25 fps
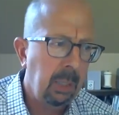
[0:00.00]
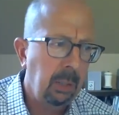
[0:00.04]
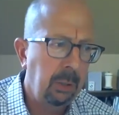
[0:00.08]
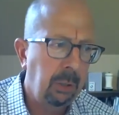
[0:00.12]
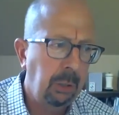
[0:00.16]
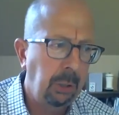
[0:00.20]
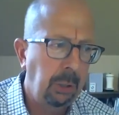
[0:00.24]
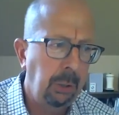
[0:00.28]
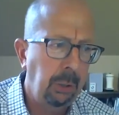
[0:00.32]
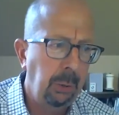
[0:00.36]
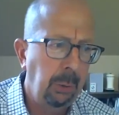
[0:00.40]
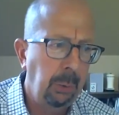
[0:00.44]

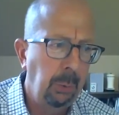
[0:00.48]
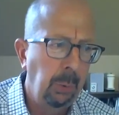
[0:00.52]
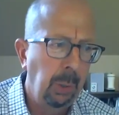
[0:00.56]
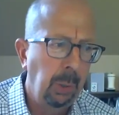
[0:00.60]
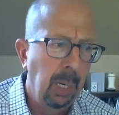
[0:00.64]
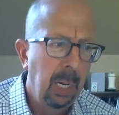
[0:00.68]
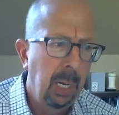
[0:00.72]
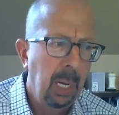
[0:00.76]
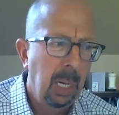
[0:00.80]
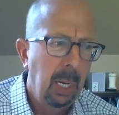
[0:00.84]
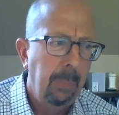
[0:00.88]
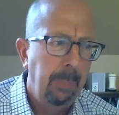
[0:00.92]
to
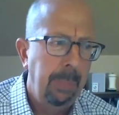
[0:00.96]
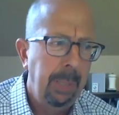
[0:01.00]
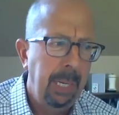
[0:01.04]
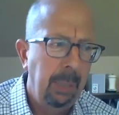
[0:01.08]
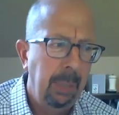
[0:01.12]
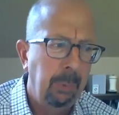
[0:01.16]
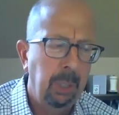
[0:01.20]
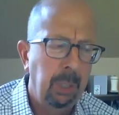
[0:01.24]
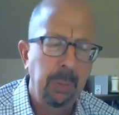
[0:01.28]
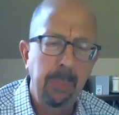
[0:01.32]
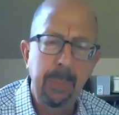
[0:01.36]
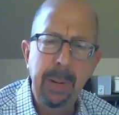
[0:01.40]
be
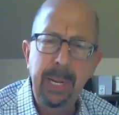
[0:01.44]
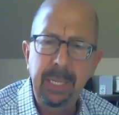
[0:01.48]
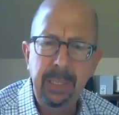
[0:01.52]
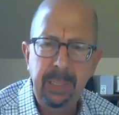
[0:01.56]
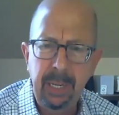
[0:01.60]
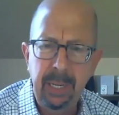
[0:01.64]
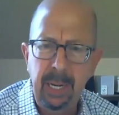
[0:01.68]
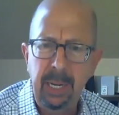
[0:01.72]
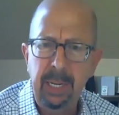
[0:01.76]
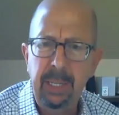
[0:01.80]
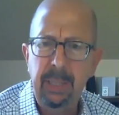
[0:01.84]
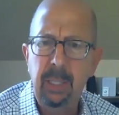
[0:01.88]
able to
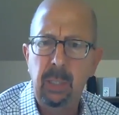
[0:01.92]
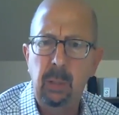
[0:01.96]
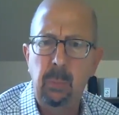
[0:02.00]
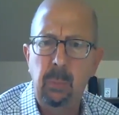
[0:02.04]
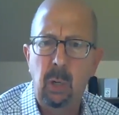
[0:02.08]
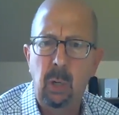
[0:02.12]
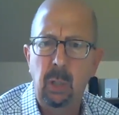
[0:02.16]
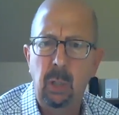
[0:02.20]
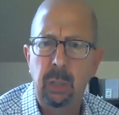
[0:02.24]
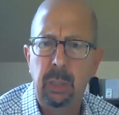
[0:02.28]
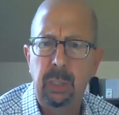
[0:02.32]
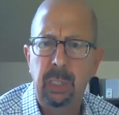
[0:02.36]
maintain their
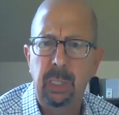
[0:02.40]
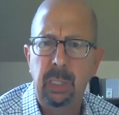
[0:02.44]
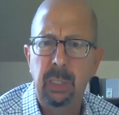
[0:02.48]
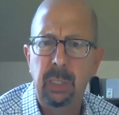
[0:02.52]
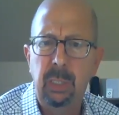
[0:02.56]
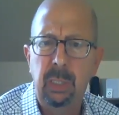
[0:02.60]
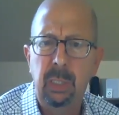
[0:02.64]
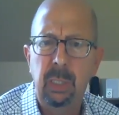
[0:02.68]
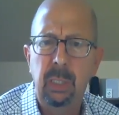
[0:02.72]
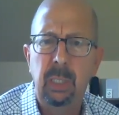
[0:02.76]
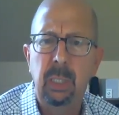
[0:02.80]
margins,